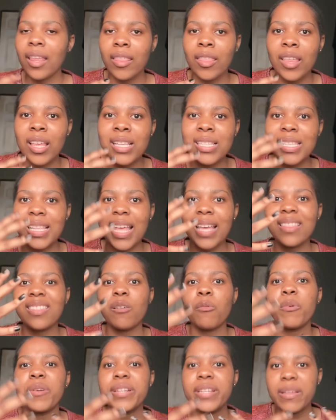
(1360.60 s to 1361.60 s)
it's like they
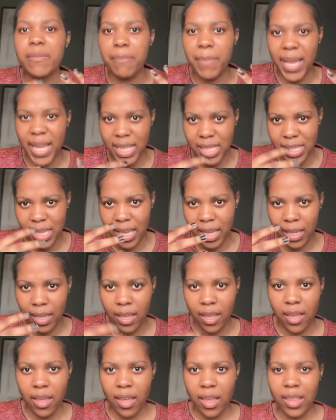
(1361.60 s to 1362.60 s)
were debating.
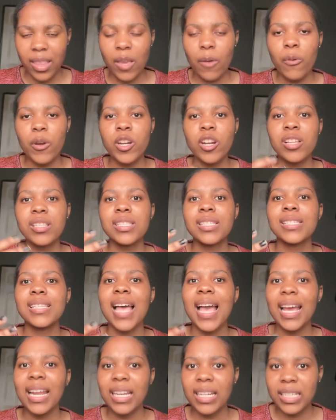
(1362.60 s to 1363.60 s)
They were not
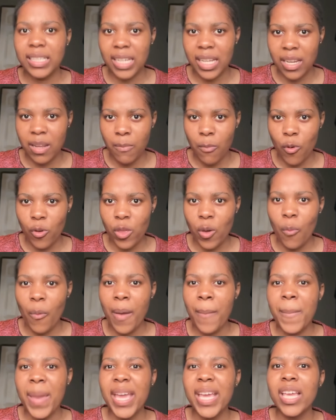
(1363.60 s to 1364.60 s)
silent anymore. They were
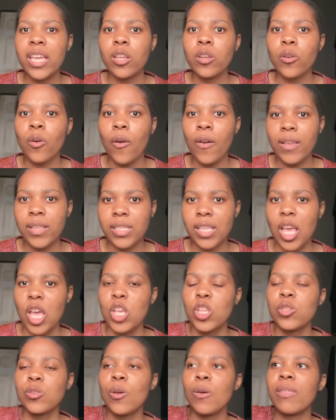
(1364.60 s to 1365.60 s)
making noise.
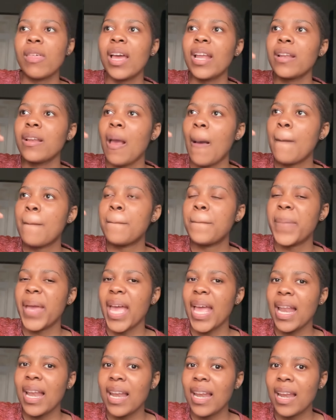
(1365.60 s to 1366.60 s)
So that
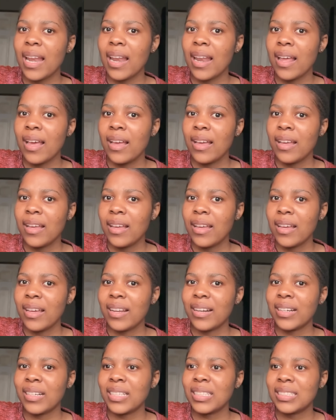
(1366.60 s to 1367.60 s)
bell
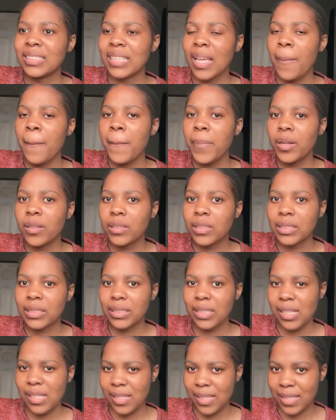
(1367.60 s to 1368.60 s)
resembles
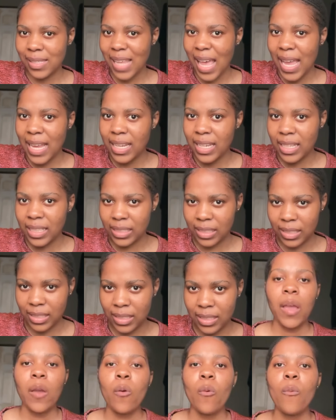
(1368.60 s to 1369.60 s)
silence.
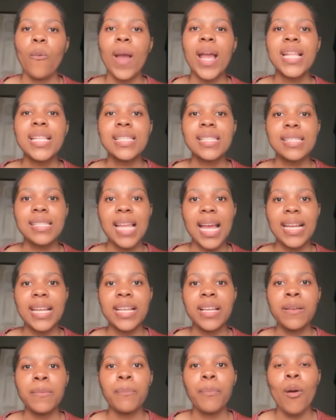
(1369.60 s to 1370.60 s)
When
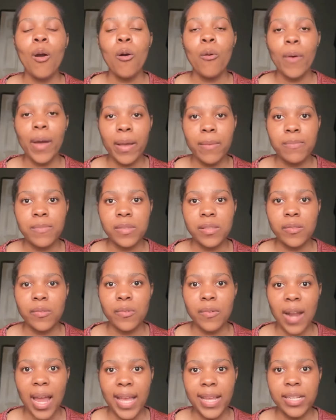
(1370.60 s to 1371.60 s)
studying poems,
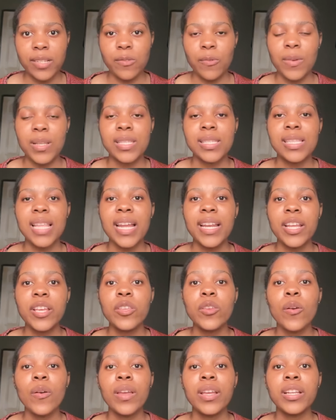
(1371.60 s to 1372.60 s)
right? When studying
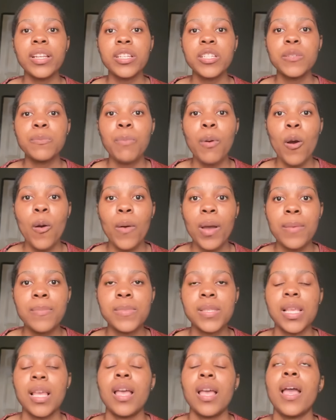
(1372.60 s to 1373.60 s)
your English poems,
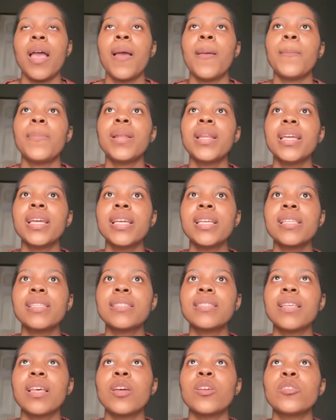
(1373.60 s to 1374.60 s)

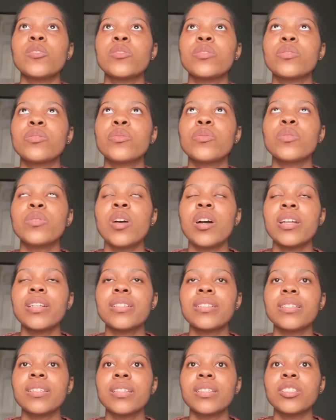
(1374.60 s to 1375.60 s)
please do
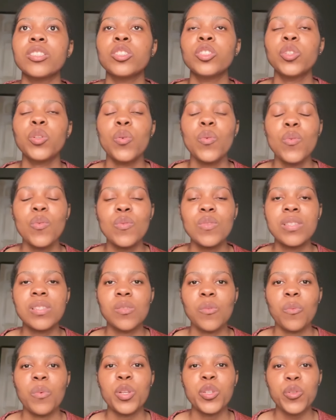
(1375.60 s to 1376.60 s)
not choose
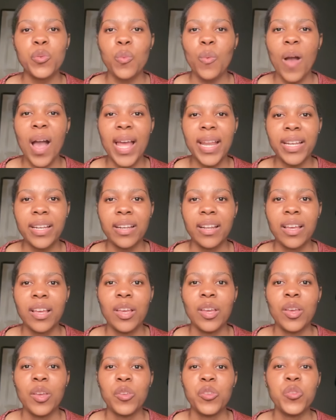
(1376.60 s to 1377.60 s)
which one
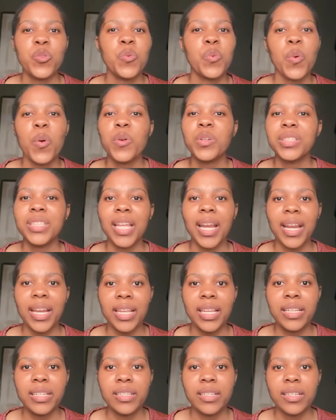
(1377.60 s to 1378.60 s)
you won't
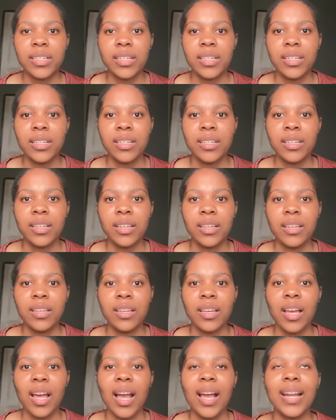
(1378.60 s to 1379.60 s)
read.
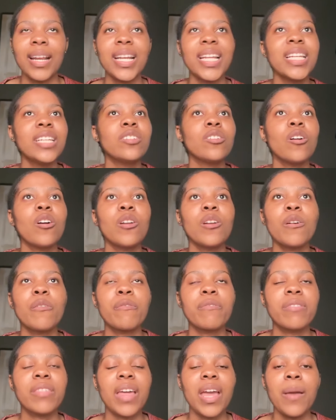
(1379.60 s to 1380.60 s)
Read all
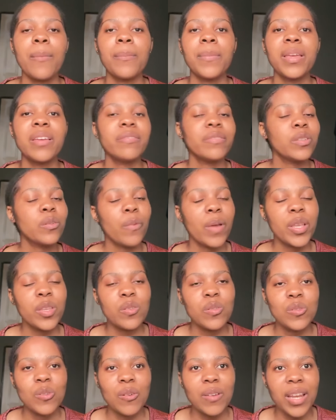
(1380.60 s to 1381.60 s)
of them, even when
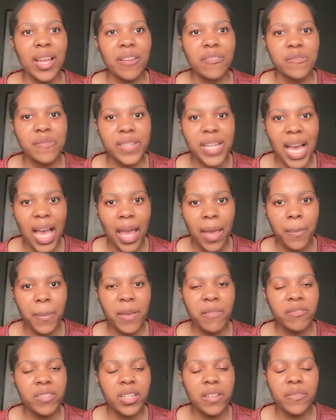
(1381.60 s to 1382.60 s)
you don't have time,
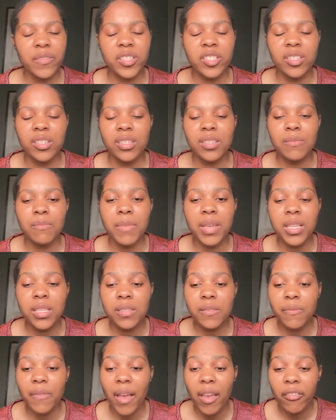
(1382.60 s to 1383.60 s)
even if it just means
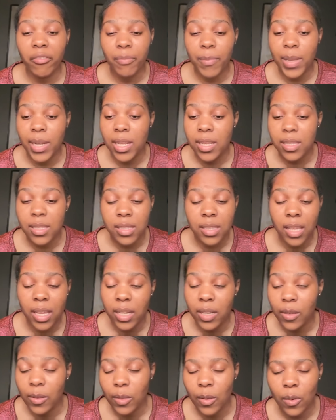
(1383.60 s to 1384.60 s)
5 minutes
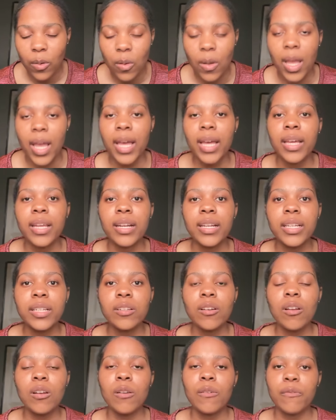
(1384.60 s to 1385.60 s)
scanning through. Read
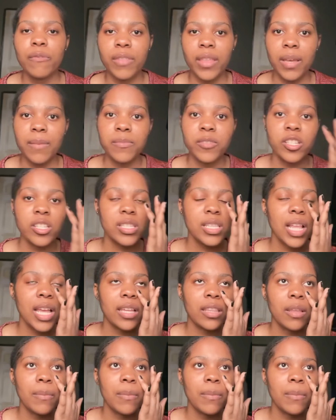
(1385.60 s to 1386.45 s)
all of them, just like the